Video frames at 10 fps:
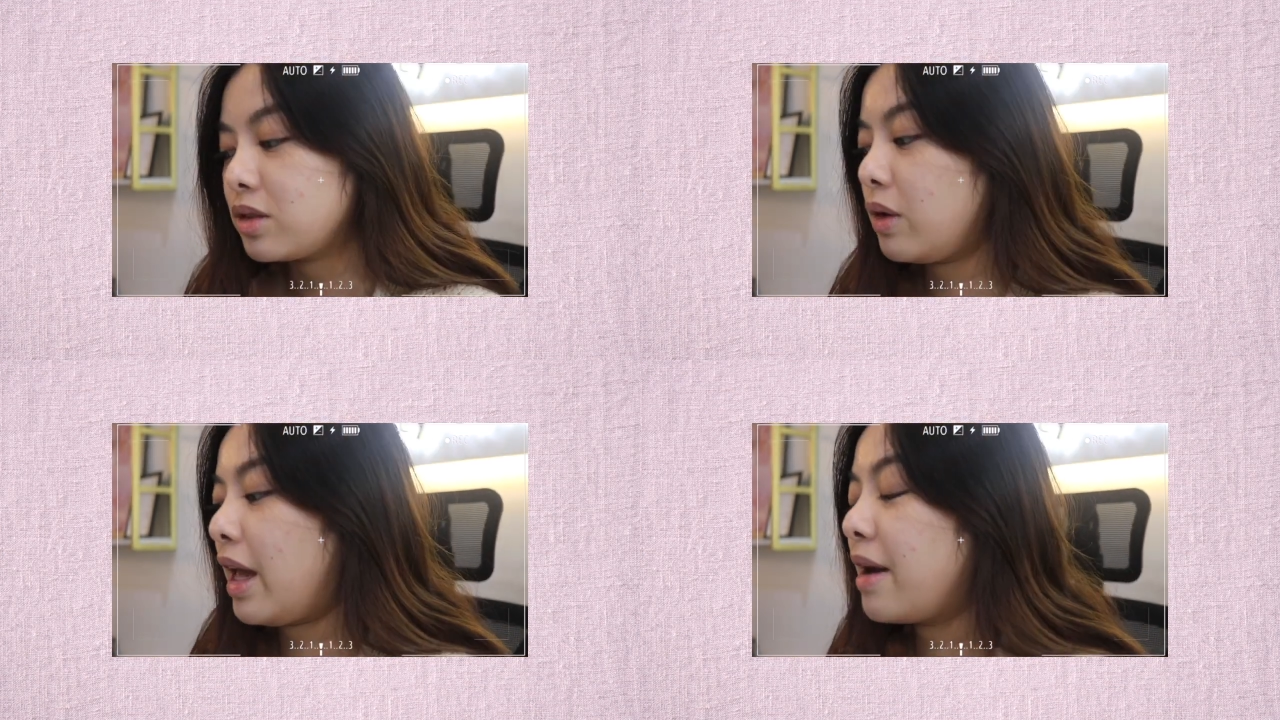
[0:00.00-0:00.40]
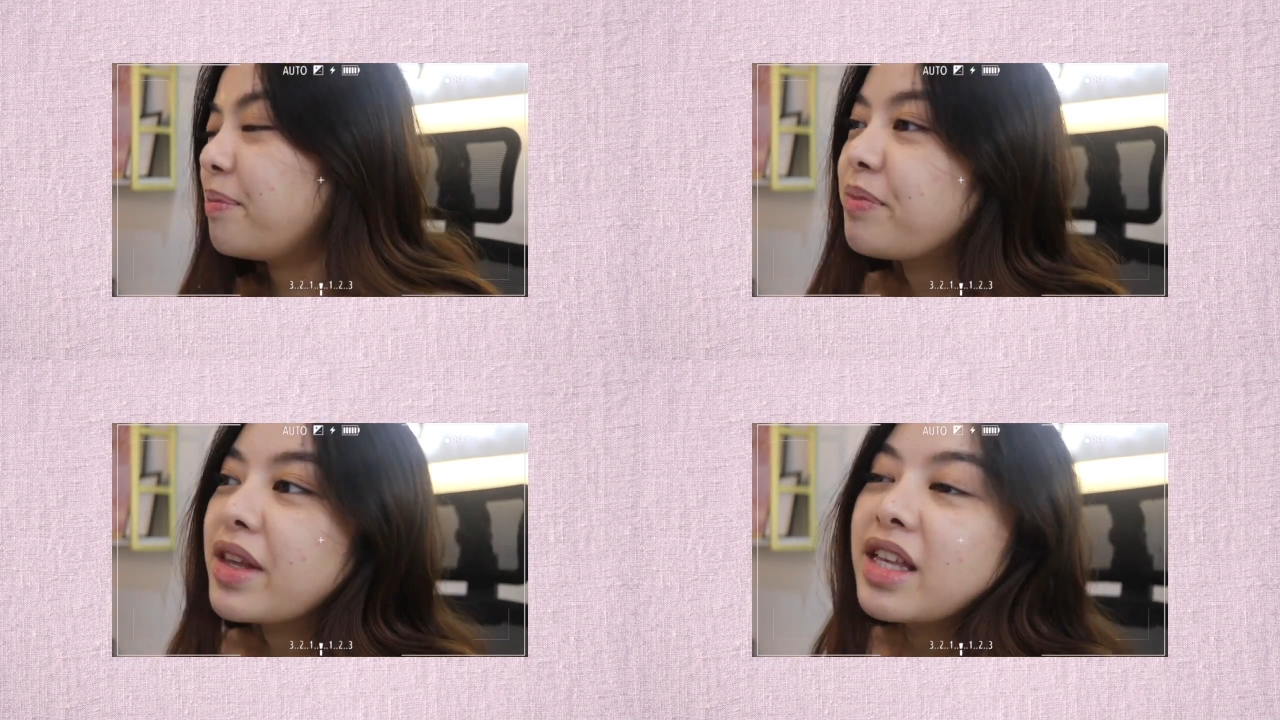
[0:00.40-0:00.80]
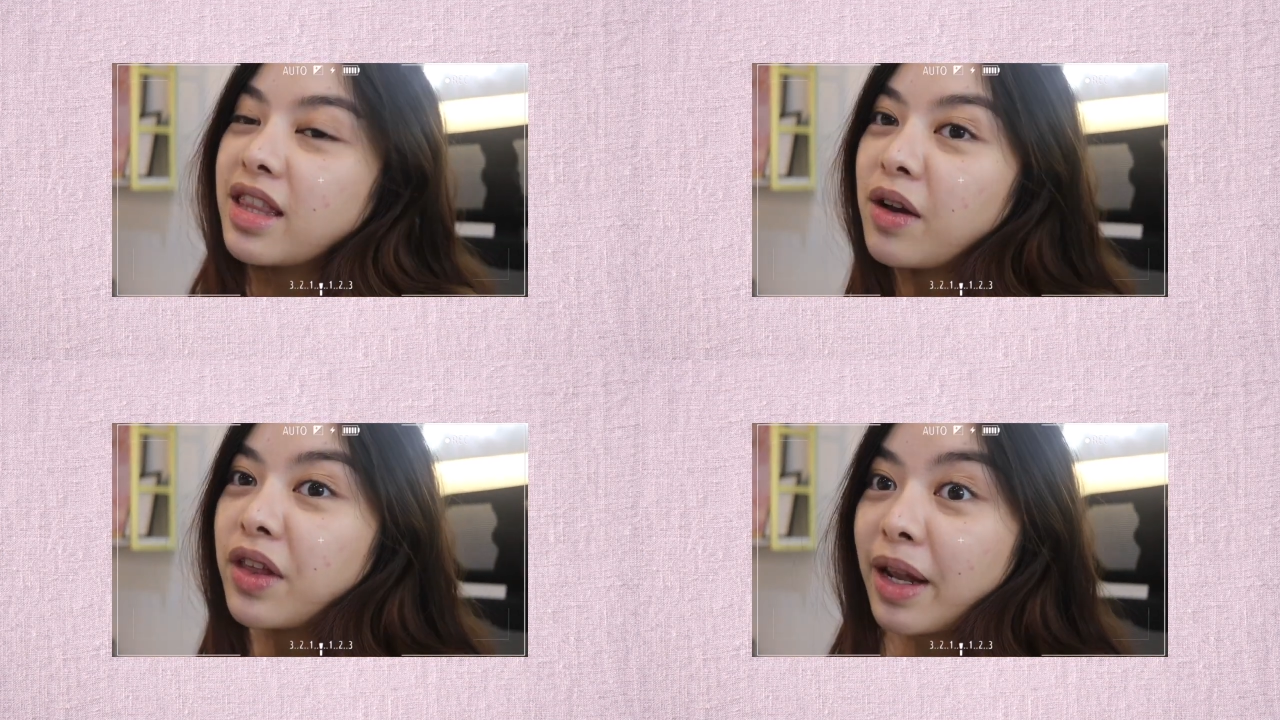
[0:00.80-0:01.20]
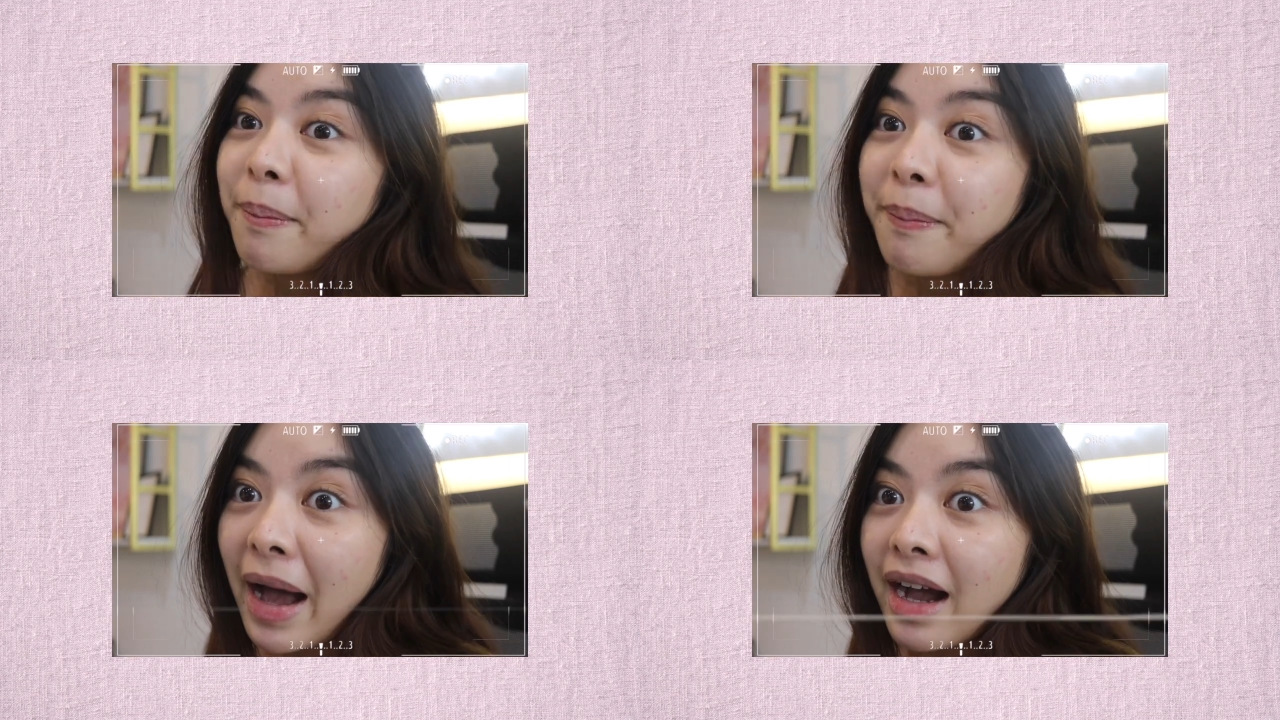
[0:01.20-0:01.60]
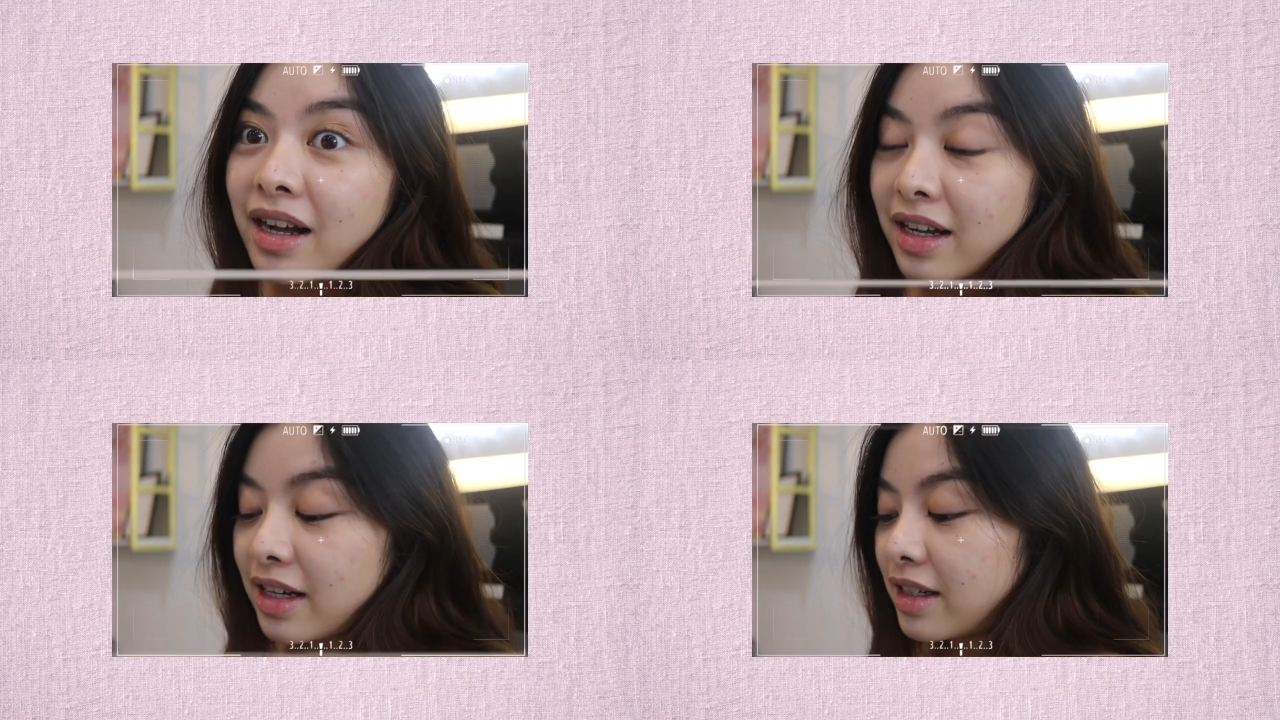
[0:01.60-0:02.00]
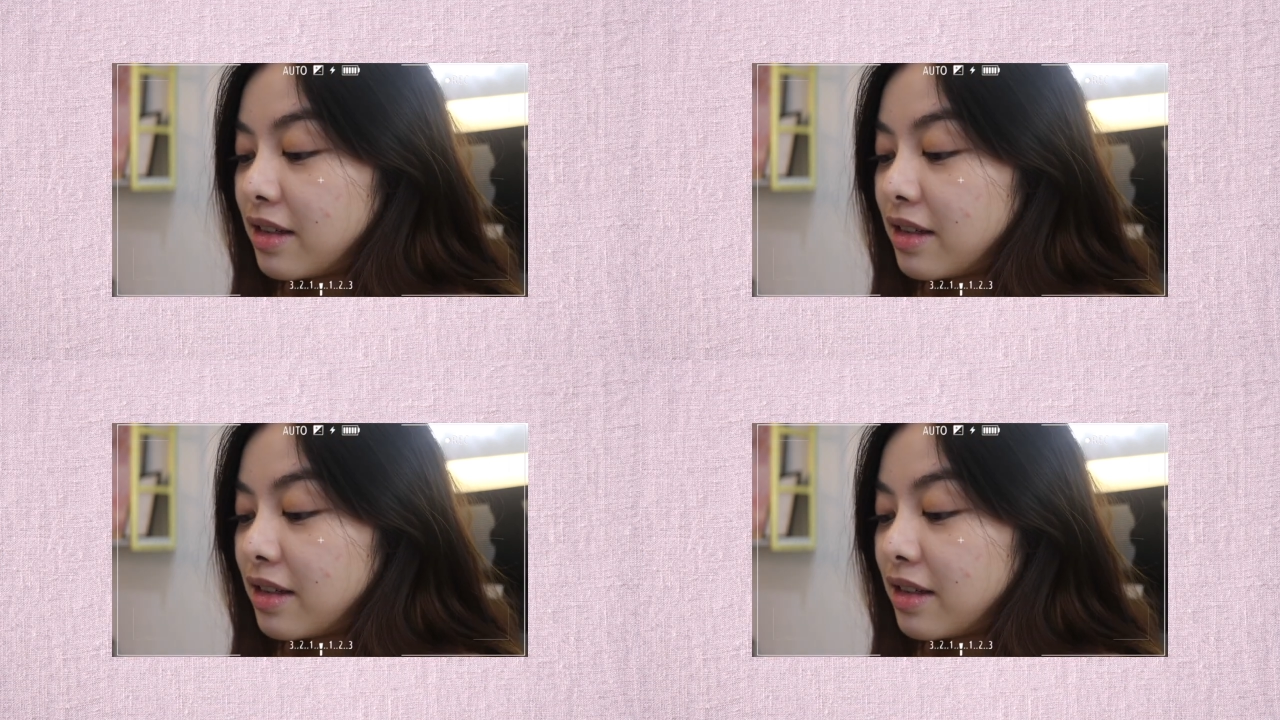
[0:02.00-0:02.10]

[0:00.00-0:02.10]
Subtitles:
So yeah, now that I'm back,